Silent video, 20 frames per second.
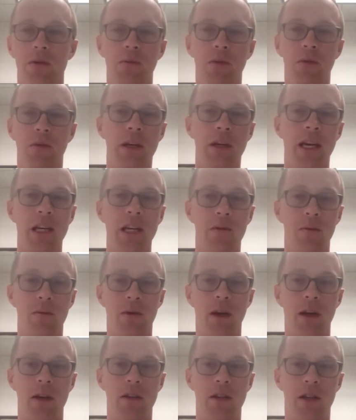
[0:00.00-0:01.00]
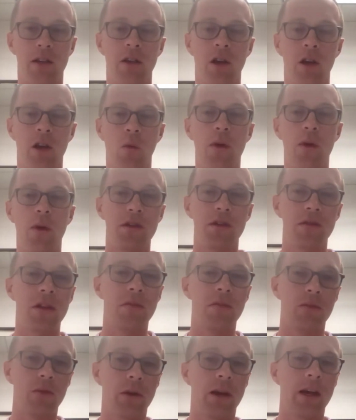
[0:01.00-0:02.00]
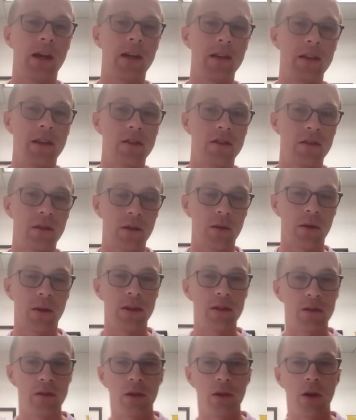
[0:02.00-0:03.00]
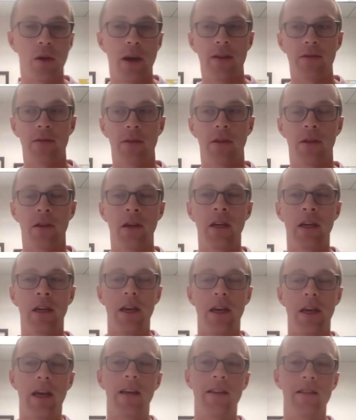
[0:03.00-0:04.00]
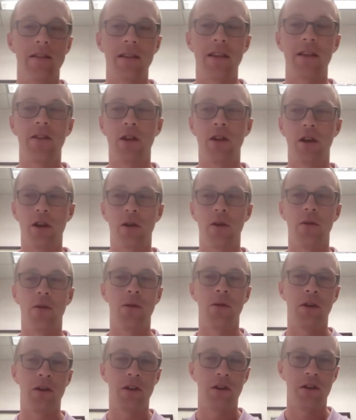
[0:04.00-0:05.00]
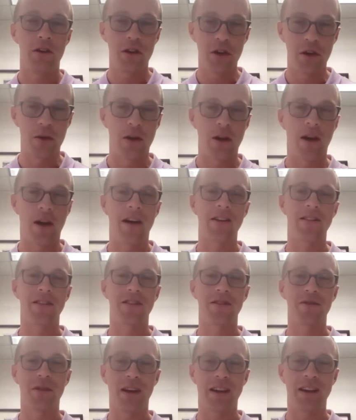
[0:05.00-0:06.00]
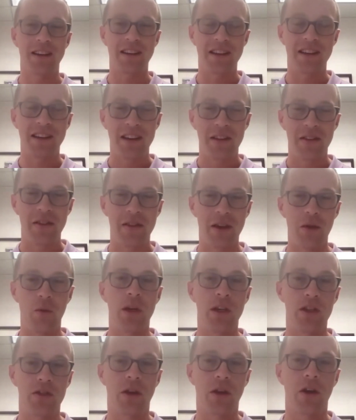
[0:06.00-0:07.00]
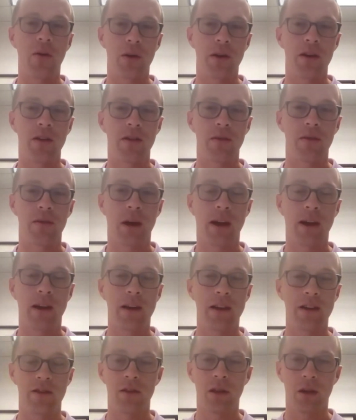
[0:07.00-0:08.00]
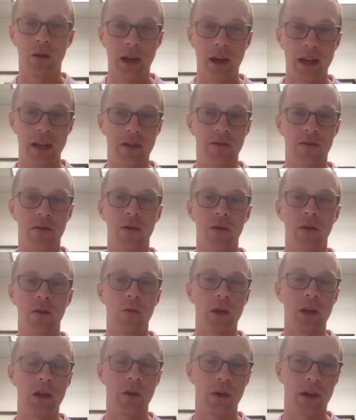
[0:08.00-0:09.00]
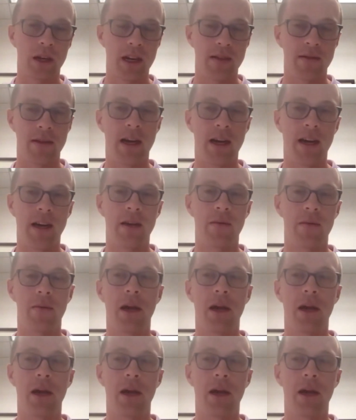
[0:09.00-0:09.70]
those employee engagement projects, which of the employee ideas you're going to go after, it is the low, no costs, right? That we start with, right? It's low hanging fruit. We know it can have a high